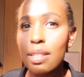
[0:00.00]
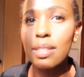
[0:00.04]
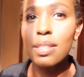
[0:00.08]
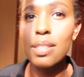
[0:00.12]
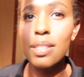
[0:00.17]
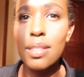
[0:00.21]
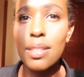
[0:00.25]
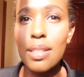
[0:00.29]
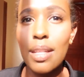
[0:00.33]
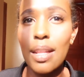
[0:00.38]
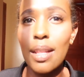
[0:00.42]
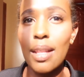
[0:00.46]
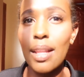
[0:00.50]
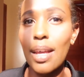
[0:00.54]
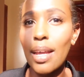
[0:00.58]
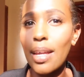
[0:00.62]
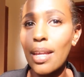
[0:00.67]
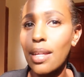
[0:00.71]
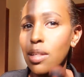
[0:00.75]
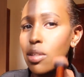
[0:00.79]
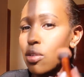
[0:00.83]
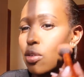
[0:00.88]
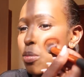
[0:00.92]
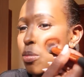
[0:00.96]
this, the
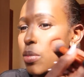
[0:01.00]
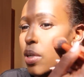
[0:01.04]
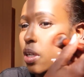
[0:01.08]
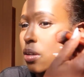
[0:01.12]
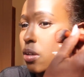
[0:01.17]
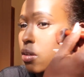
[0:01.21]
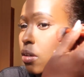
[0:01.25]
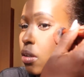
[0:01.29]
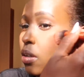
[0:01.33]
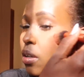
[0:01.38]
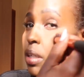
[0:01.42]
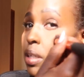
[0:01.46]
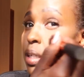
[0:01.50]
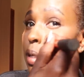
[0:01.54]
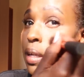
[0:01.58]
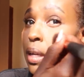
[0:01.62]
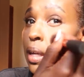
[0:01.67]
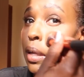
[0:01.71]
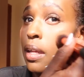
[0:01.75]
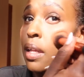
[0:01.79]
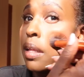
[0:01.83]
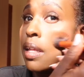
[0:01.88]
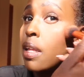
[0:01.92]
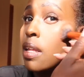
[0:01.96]
light, oh my God,
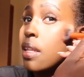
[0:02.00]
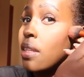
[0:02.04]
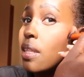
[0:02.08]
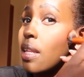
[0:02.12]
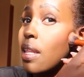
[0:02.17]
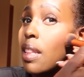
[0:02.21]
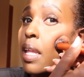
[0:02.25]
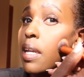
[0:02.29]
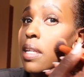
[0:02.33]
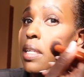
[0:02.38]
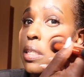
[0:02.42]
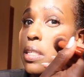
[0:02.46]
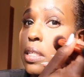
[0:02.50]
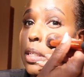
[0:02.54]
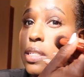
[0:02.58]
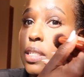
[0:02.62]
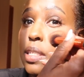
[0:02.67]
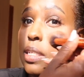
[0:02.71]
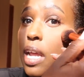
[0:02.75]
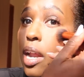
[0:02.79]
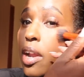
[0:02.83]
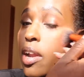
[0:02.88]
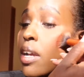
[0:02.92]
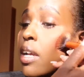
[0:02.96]
the light
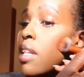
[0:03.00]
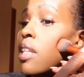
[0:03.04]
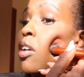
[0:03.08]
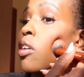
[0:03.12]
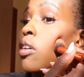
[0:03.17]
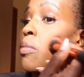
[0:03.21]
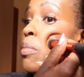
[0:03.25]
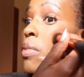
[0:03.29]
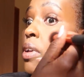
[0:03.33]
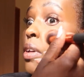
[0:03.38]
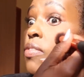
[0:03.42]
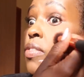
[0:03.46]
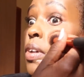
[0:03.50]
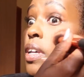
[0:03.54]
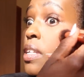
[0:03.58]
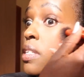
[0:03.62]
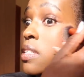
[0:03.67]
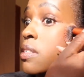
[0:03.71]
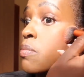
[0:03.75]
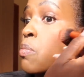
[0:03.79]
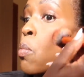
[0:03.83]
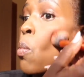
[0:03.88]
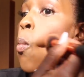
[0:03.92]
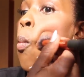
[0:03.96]
is directly on my
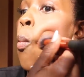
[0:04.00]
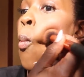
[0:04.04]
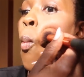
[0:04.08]
face.